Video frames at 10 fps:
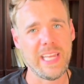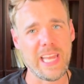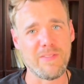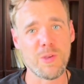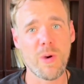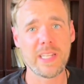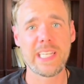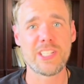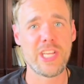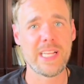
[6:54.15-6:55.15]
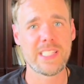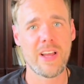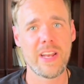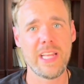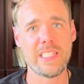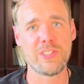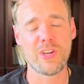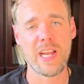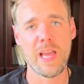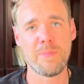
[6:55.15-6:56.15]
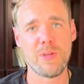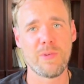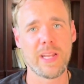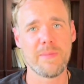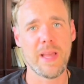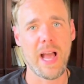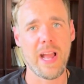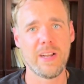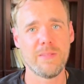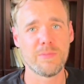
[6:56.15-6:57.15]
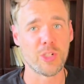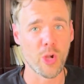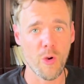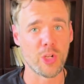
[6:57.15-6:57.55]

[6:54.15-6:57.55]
If you want to take a chance on it to try and help you rank a bit higher, go.